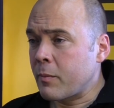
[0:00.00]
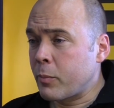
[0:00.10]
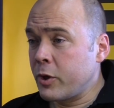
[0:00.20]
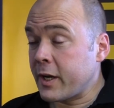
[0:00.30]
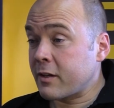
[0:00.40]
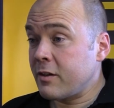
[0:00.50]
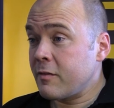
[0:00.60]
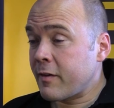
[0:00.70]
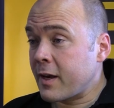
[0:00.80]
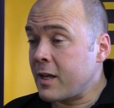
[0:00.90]

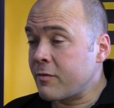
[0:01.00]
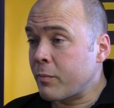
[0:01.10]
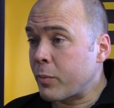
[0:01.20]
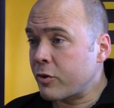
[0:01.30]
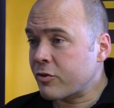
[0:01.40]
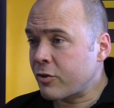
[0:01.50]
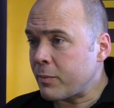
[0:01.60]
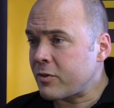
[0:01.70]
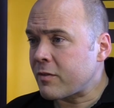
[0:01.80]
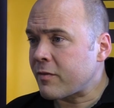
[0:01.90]
predictive and even
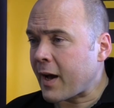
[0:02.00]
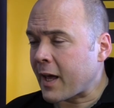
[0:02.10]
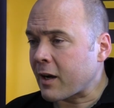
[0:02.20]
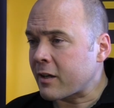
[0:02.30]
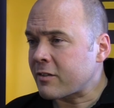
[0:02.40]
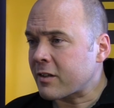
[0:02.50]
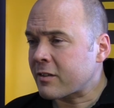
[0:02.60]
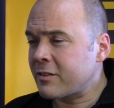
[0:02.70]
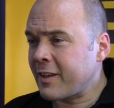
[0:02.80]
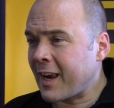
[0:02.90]
prescriptive
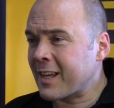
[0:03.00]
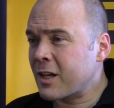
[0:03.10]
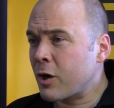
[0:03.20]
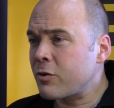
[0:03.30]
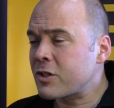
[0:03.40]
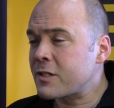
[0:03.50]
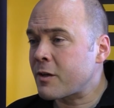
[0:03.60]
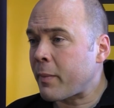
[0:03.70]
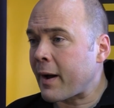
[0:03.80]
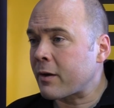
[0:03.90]
analytics, telling coaches
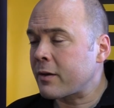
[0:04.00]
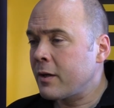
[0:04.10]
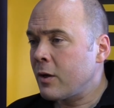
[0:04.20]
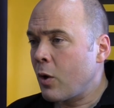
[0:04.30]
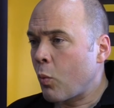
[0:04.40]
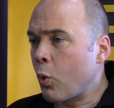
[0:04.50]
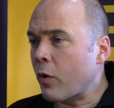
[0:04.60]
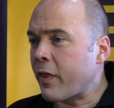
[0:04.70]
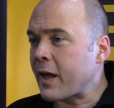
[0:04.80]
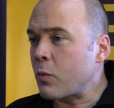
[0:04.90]
about
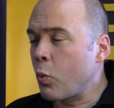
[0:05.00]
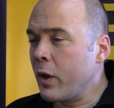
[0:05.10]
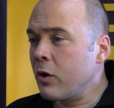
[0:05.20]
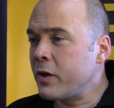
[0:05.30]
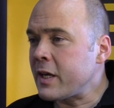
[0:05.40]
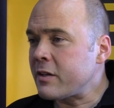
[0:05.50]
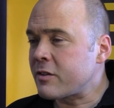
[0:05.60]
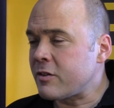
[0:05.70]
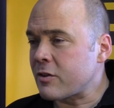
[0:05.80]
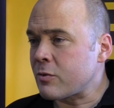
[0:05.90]
what they will need
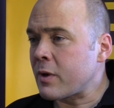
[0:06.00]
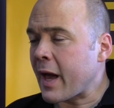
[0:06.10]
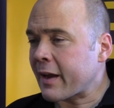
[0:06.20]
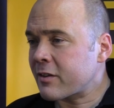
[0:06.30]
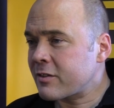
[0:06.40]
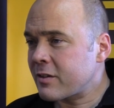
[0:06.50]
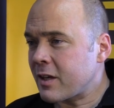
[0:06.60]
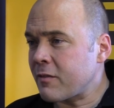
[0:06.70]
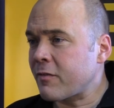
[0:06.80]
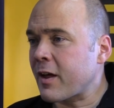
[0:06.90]
to do next
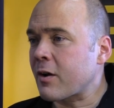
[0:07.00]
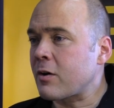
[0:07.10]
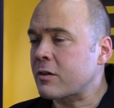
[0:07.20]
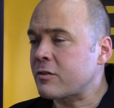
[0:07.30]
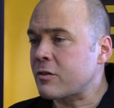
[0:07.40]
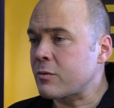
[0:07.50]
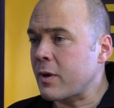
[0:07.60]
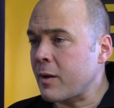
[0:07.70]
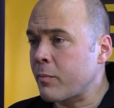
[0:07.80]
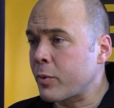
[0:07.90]
if they are to
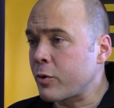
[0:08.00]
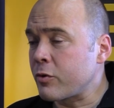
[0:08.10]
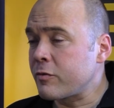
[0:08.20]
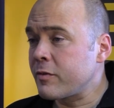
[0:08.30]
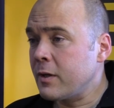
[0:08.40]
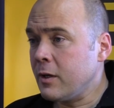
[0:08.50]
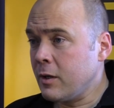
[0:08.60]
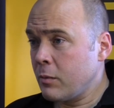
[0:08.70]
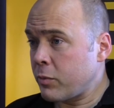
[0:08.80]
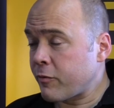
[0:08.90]
improve
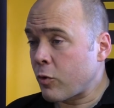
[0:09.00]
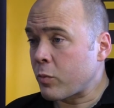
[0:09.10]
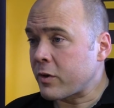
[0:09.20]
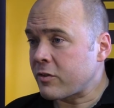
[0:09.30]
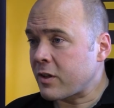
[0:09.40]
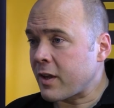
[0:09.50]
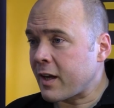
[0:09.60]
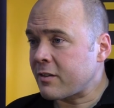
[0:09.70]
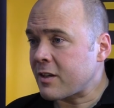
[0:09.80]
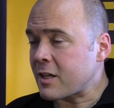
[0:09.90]
performance in
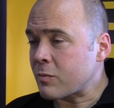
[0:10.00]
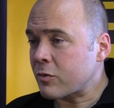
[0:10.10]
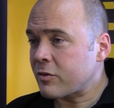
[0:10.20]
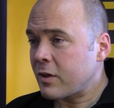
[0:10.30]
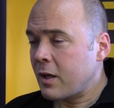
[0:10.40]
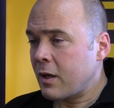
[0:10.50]
their teams.